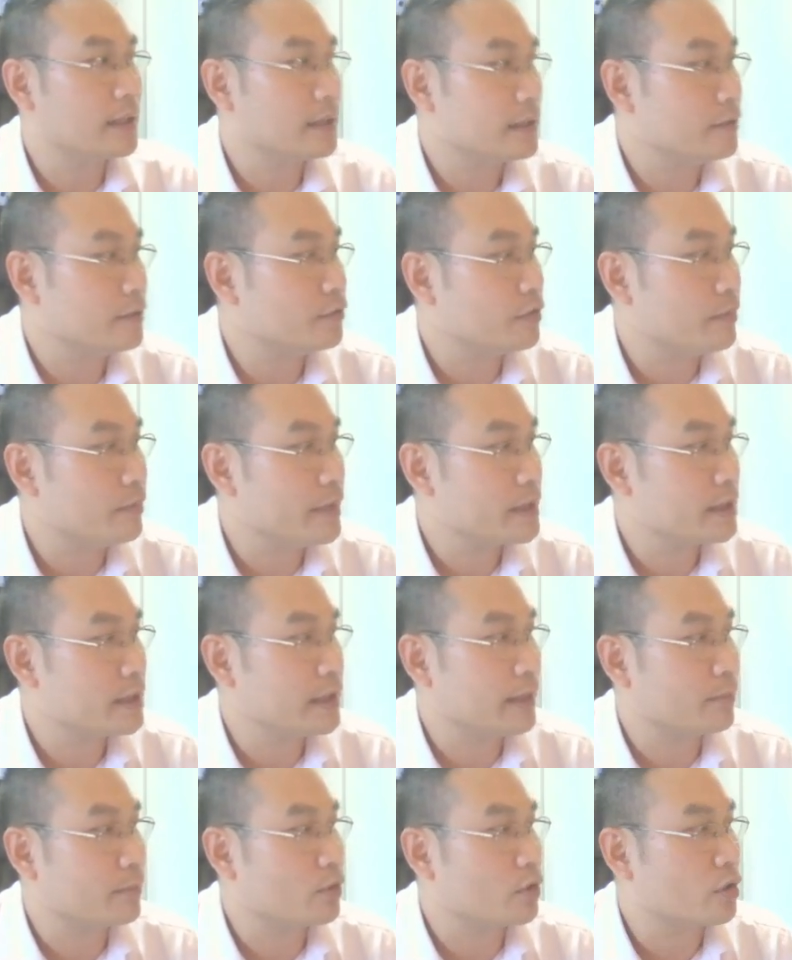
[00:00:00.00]
information
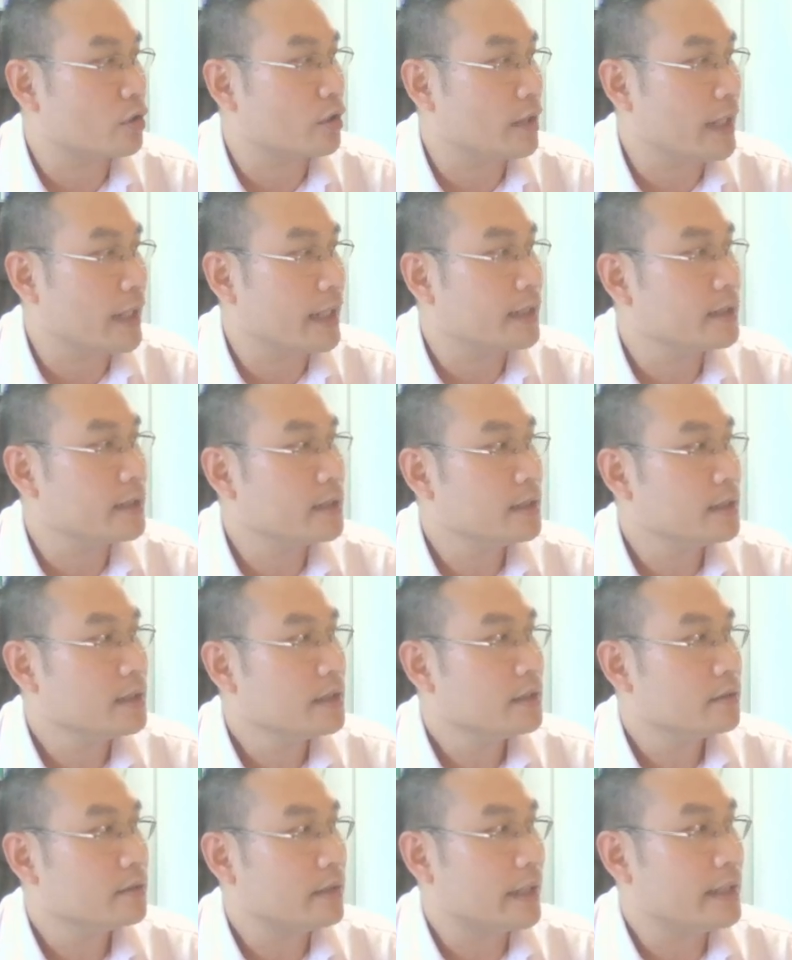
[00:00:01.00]
that I'm going to collect,
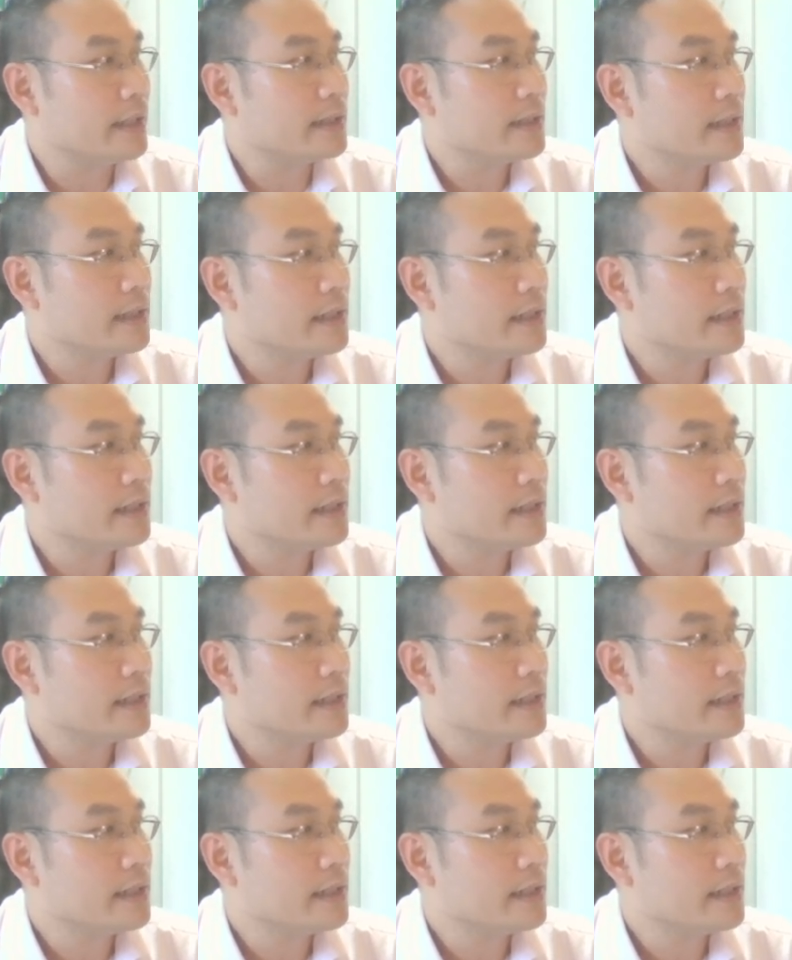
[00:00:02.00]
right?